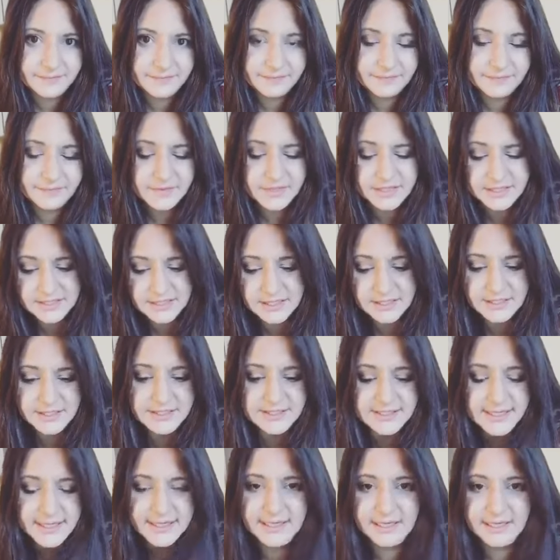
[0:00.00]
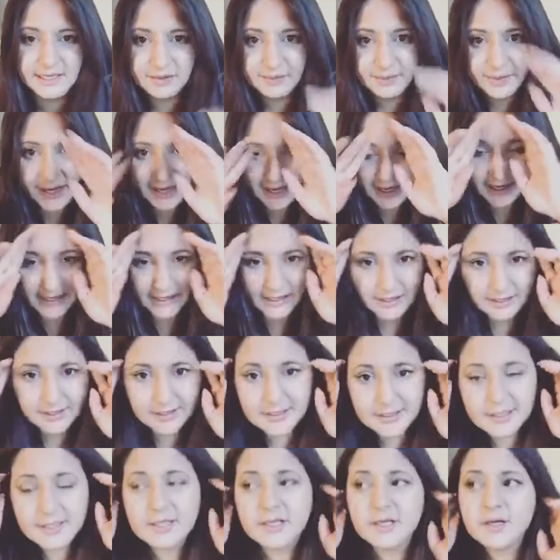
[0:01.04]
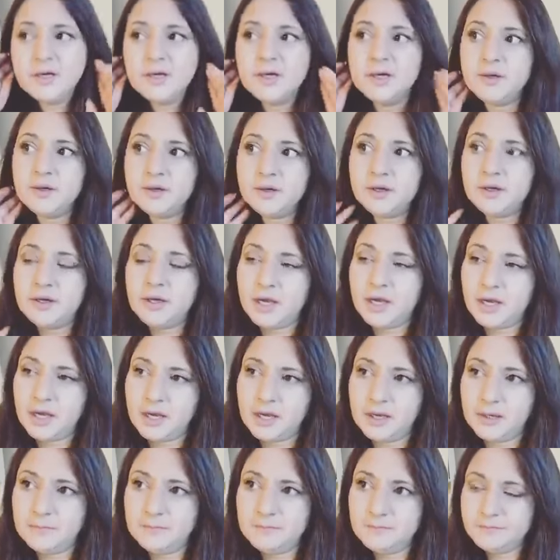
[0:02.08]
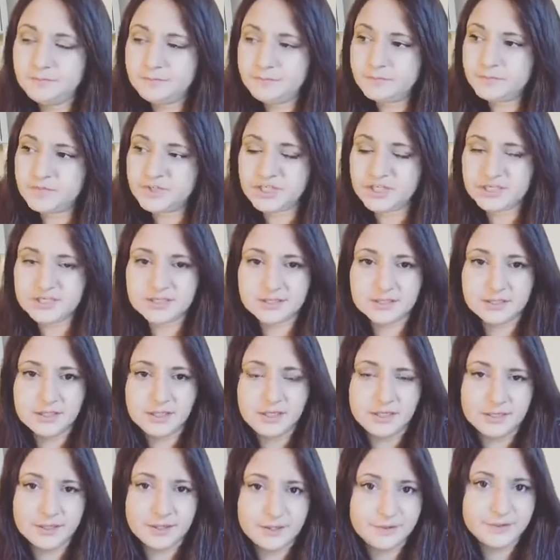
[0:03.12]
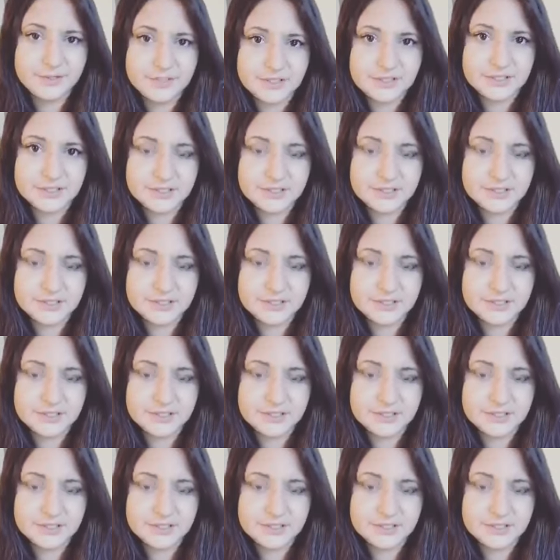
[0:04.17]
He's going to take it back. Um, just, you know, just...